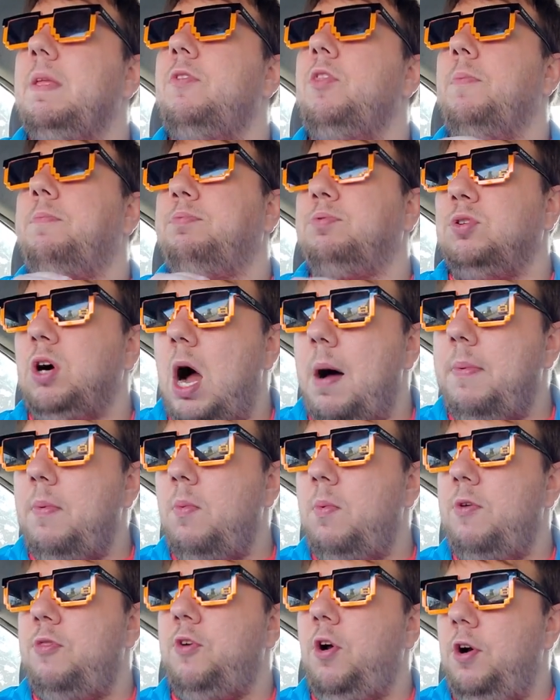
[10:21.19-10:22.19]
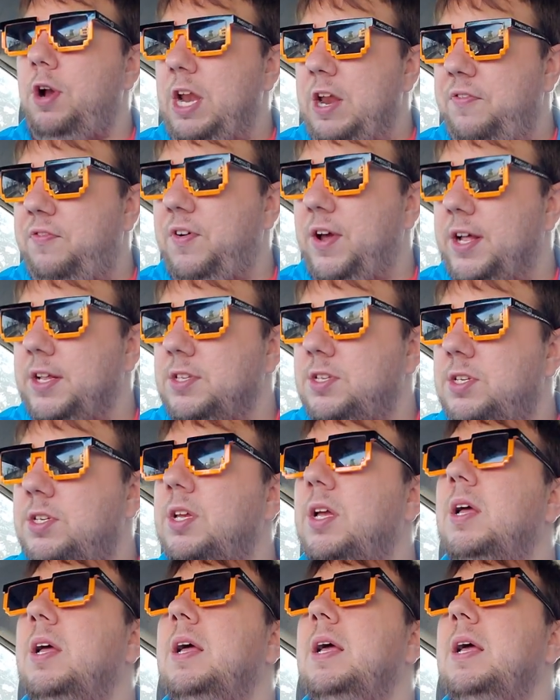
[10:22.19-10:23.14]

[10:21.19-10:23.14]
The problem with our defense